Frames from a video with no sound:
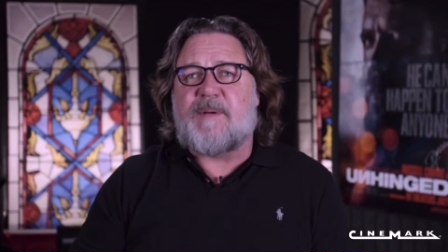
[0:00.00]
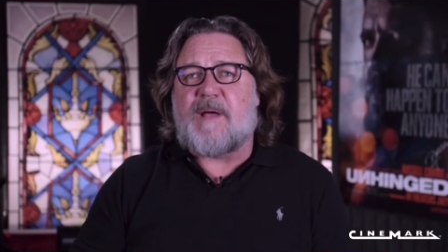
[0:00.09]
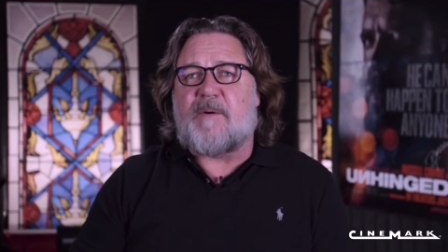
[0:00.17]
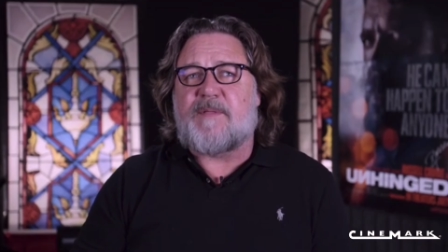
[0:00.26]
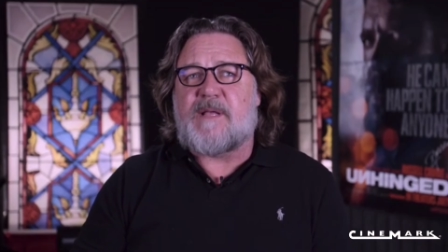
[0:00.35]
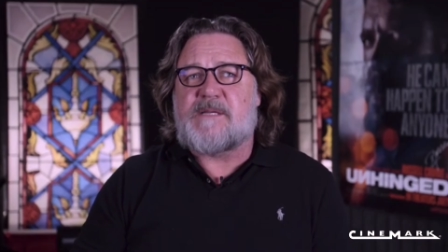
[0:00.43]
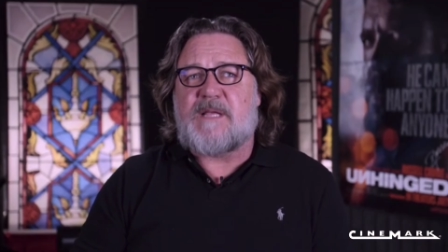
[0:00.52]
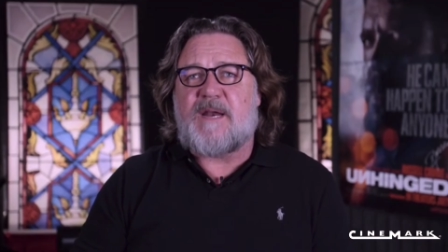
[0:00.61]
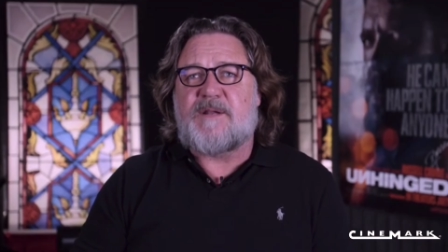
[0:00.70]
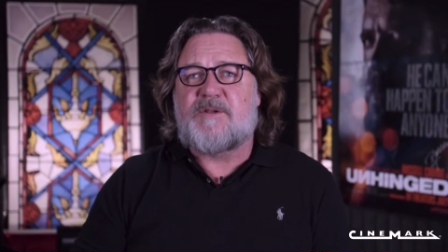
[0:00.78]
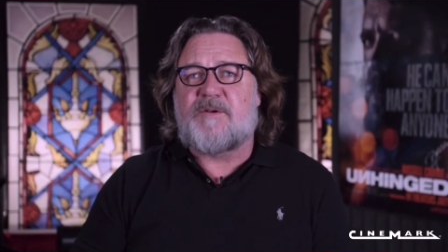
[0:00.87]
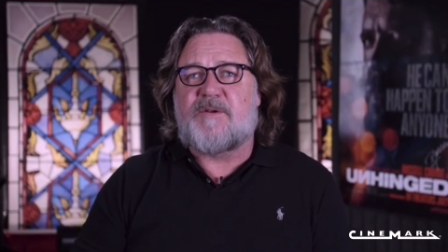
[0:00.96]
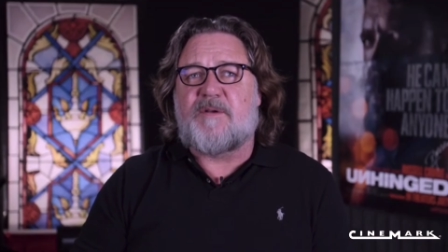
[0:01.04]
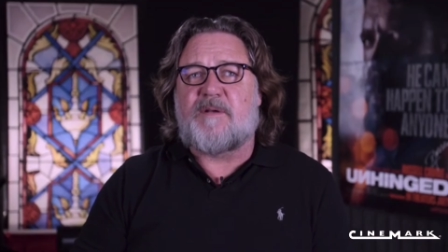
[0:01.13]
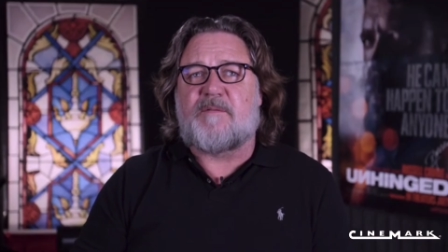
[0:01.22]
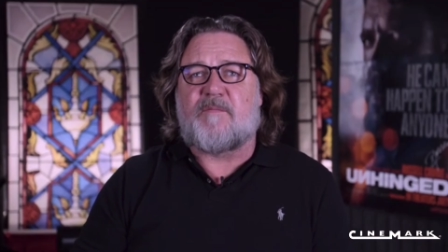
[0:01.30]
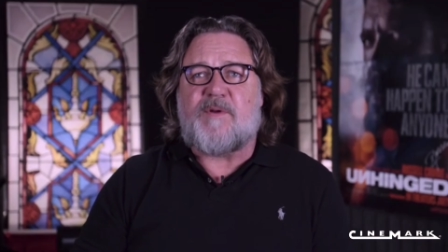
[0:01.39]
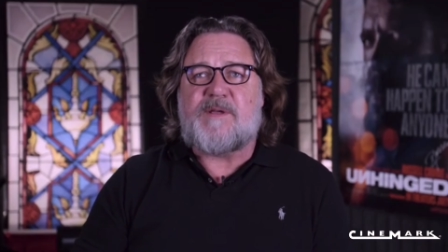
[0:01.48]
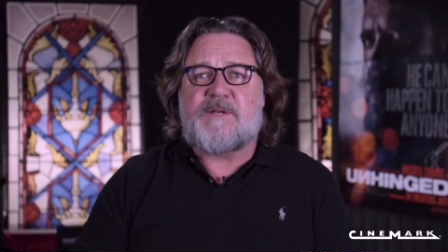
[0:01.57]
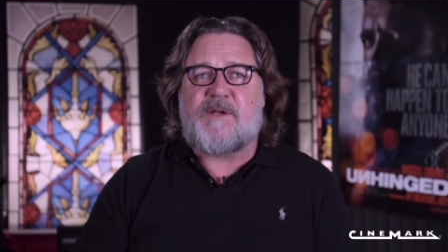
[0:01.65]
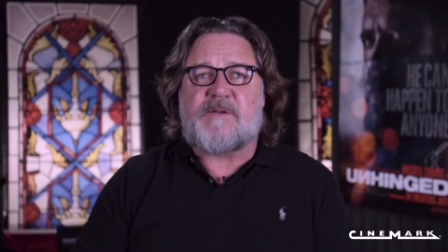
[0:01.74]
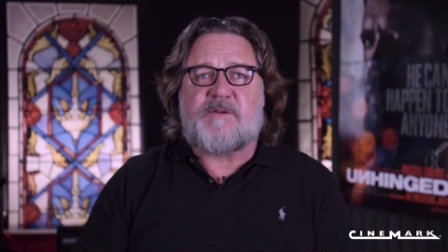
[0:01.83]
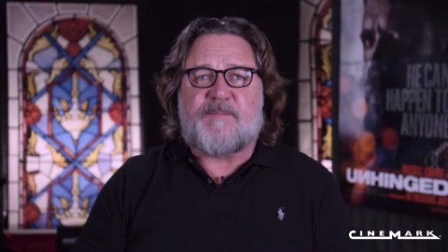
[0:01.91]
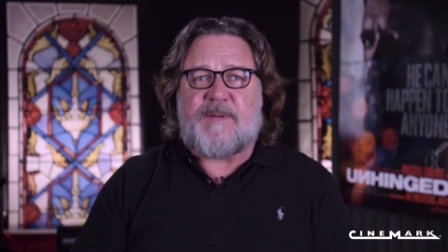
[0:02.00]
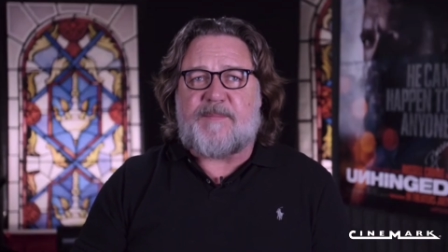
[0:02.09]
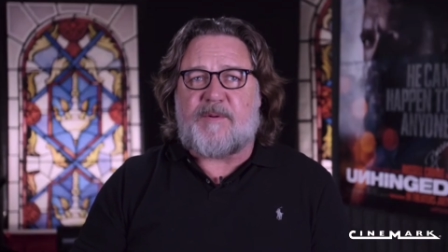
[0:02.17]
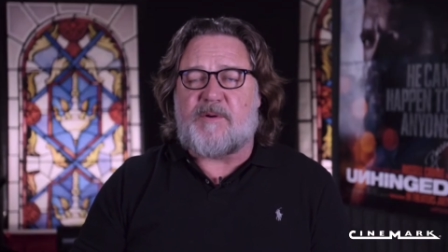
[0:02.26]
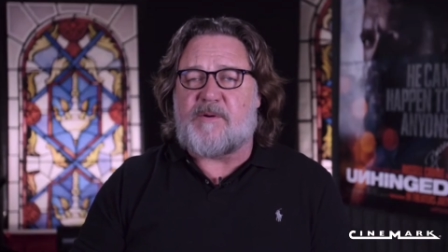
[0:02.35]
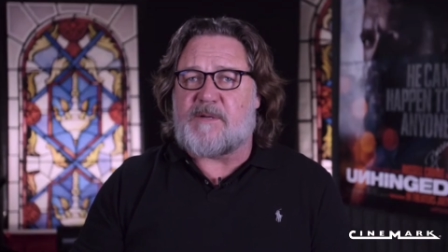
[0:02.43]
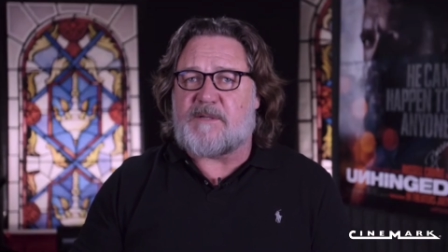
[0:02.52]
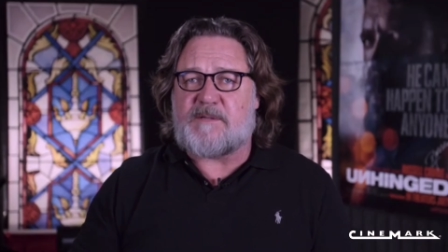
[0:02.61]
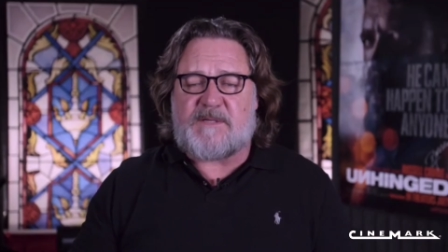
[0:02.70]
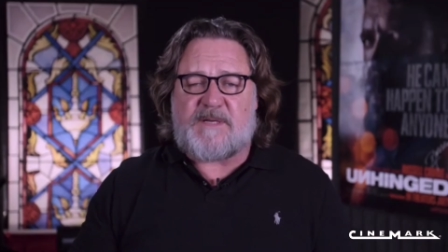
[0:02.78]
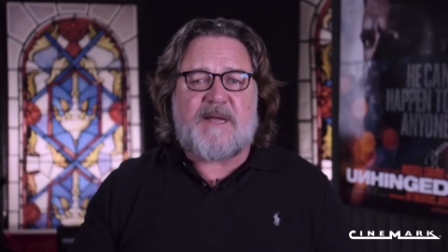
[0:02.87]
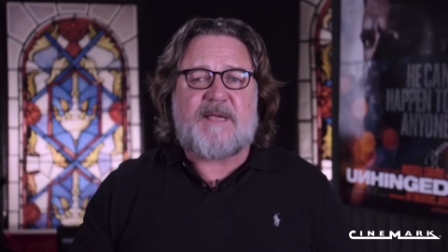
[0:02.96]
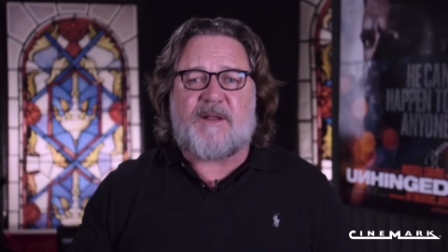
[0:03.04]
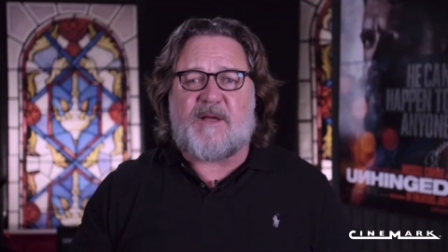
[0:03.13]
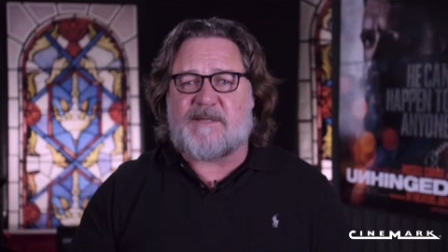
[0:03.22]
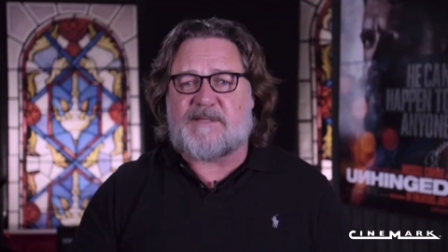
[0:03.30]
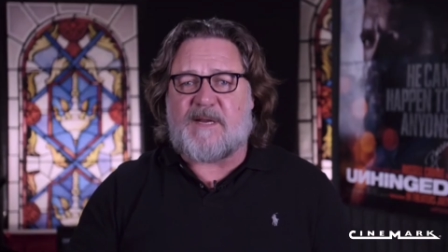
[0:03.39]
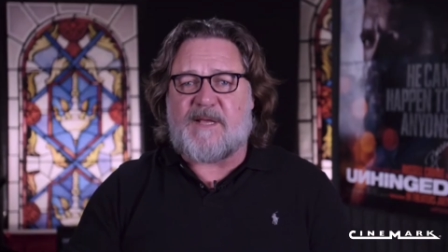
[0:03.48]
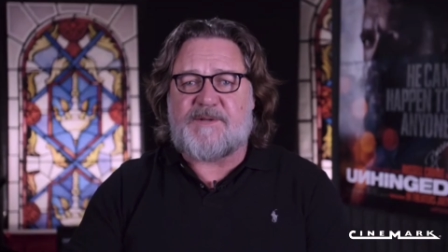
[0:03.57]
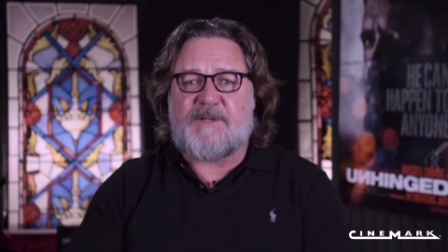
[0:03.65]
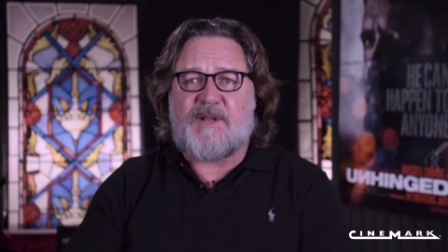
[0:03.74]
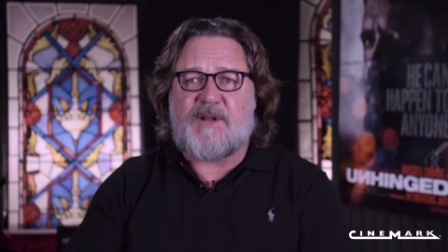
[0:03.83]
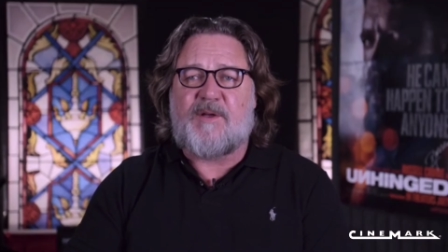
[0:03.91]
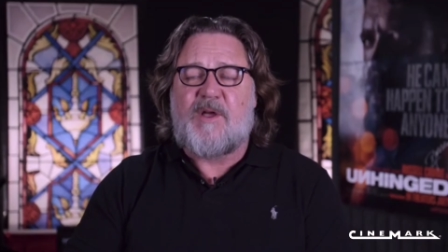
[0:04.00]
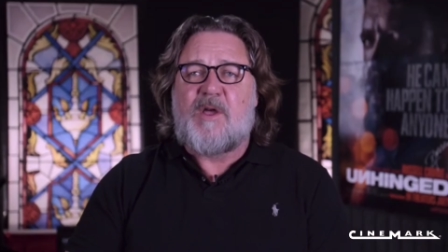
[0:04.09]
about when they started doing research with people who are stuck in isolation, you know,